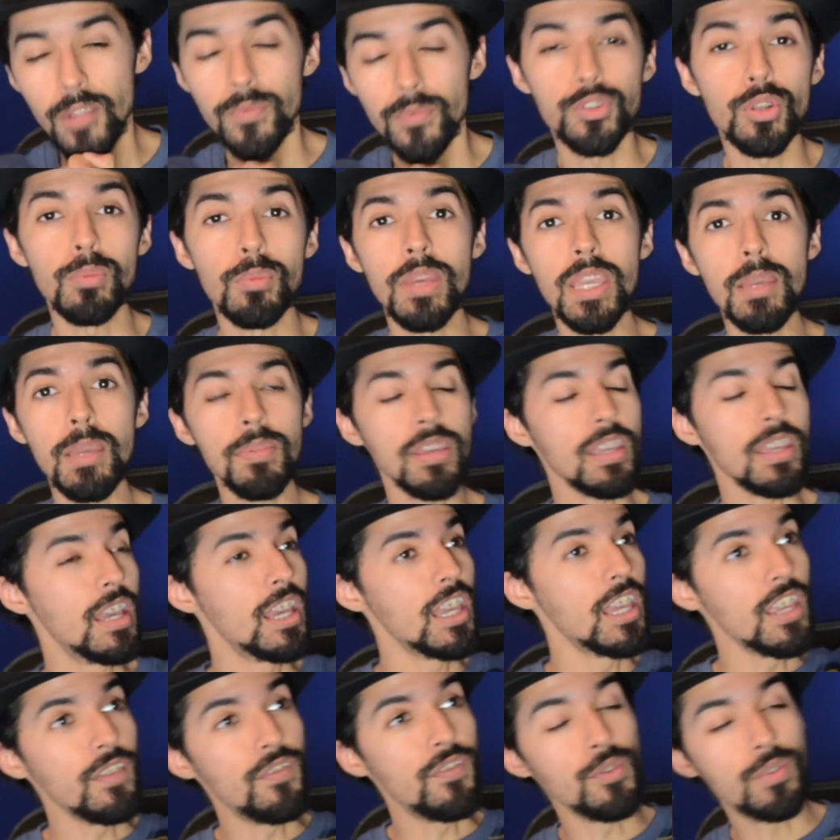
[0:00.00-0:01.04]
So maybe
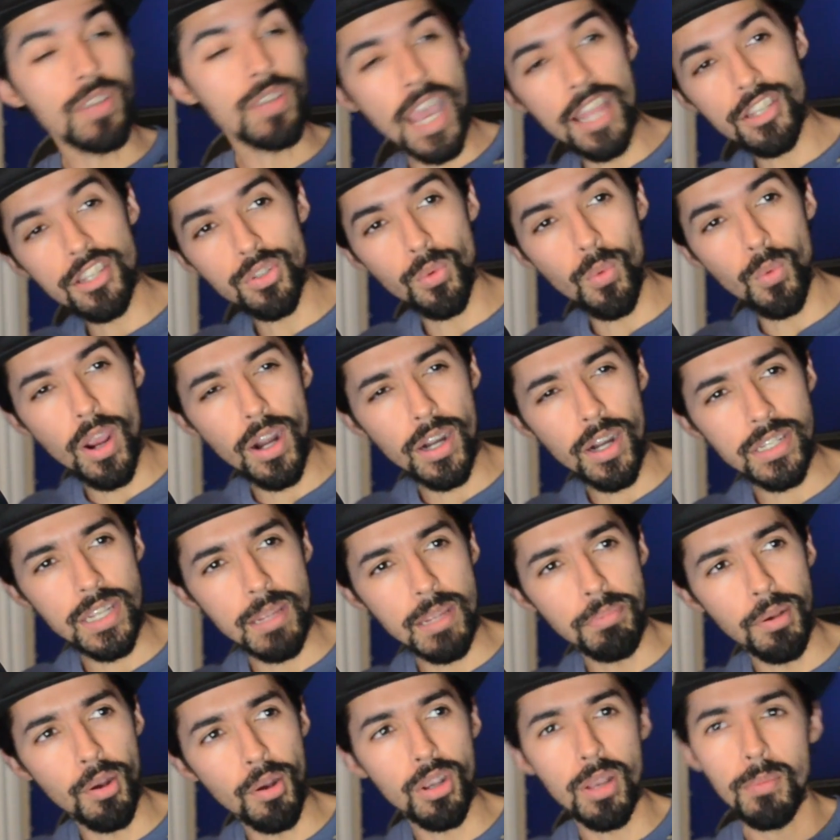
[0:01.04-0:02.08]
if you catch a water
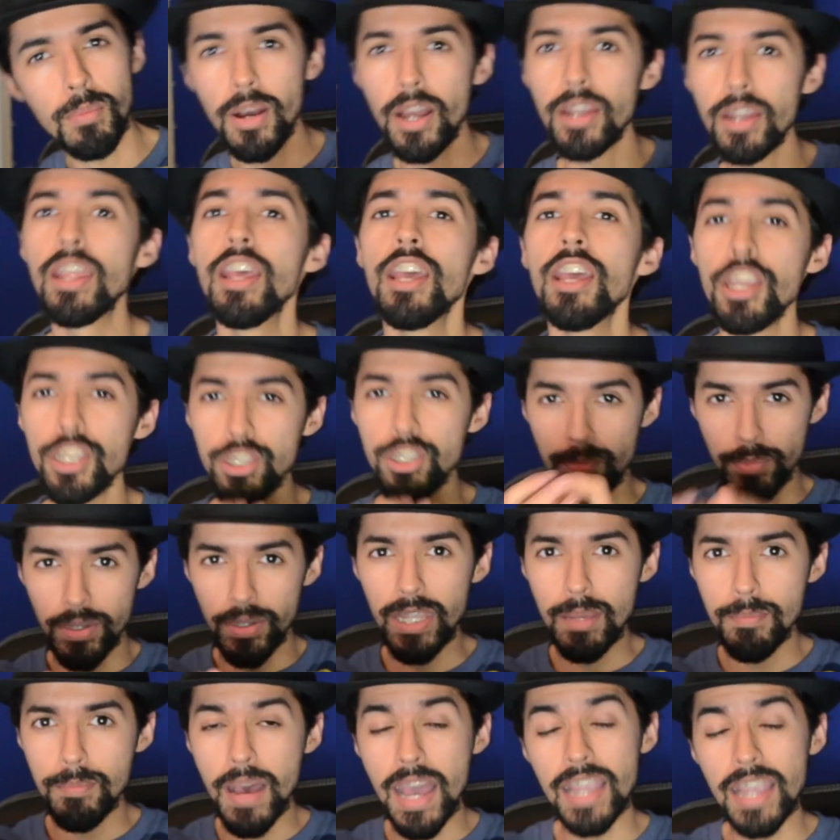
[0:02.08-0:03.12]
type Pokemon and you
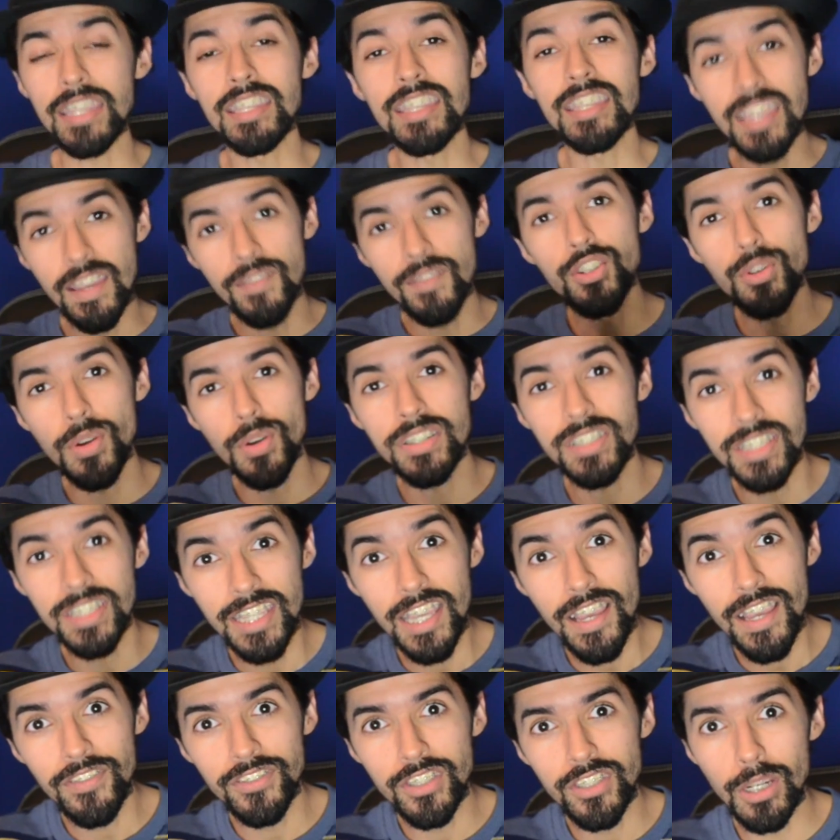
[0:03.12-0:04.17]
bring it back and you give it to her as a
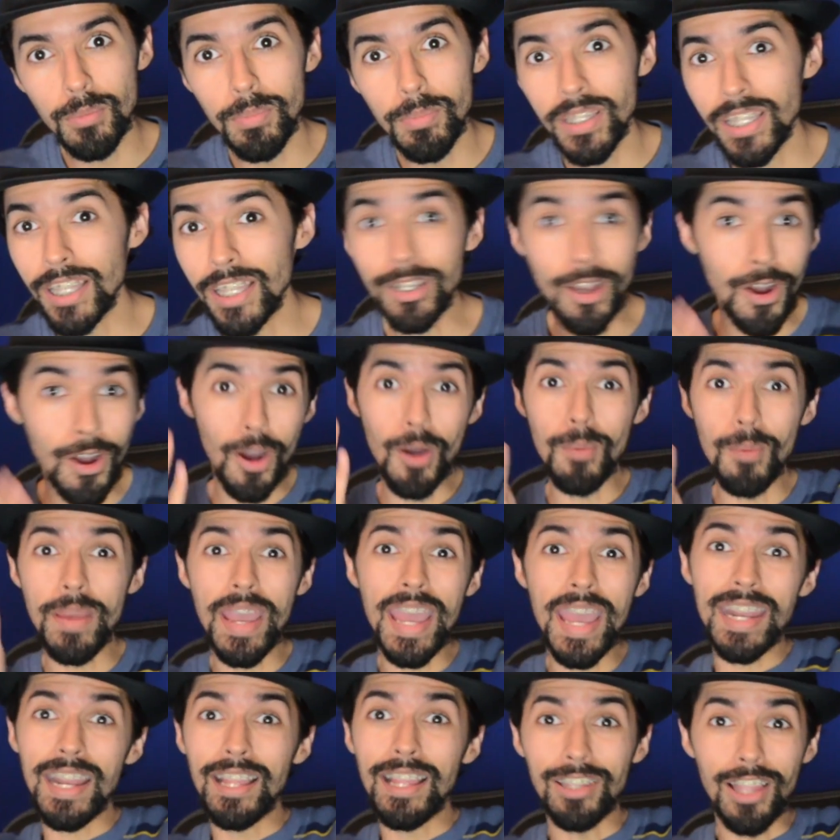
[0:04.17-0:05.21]
gift, it'll be like, oh
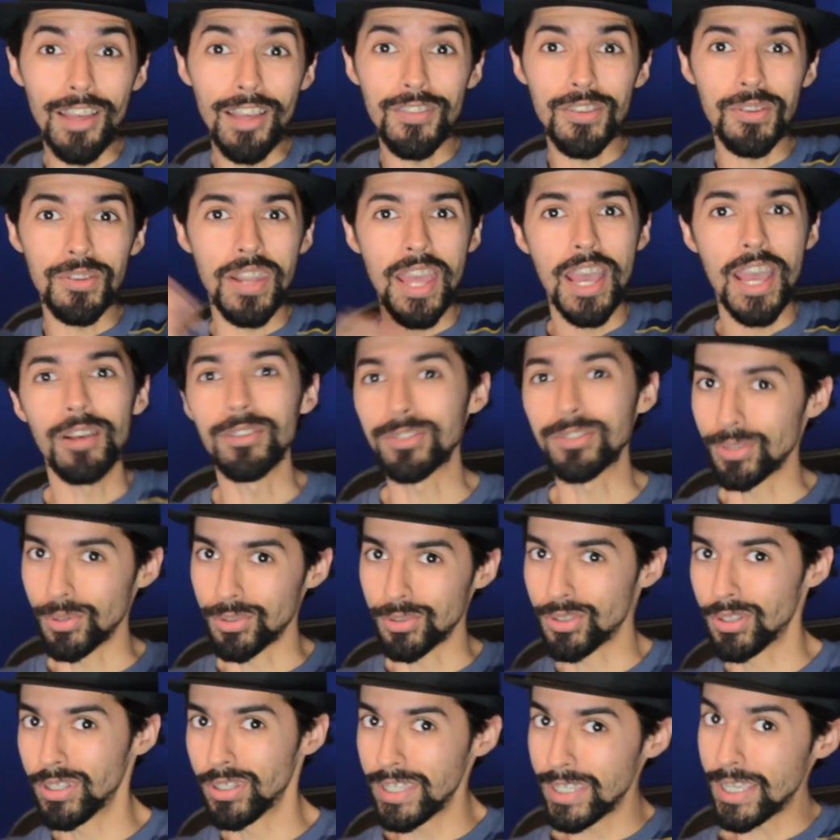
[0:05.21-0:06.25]
man, I love you now.
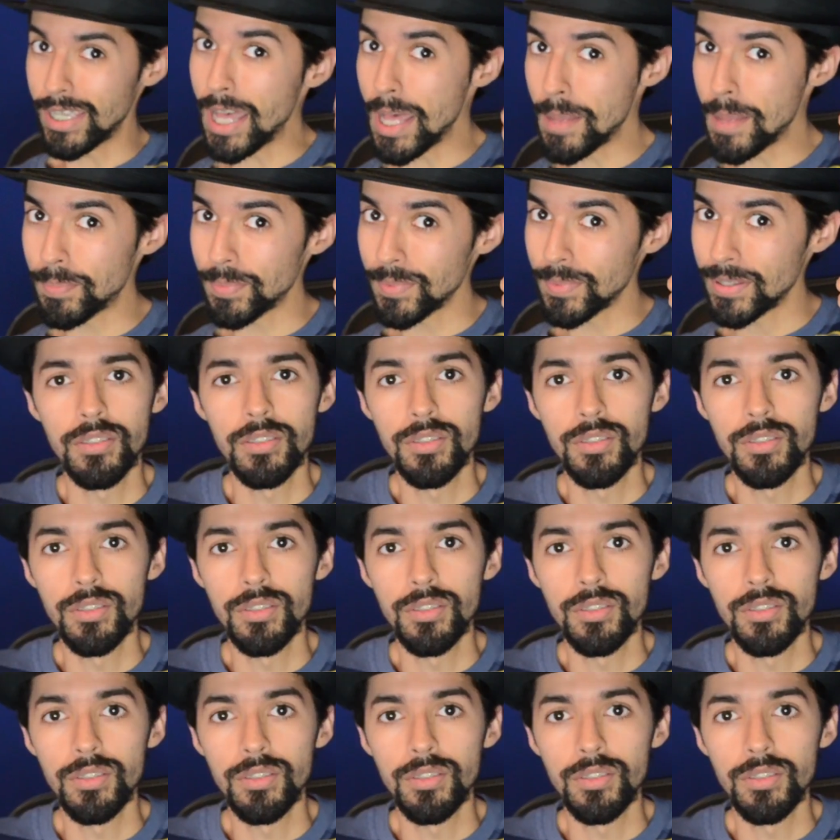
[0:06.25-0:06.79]
Social link up.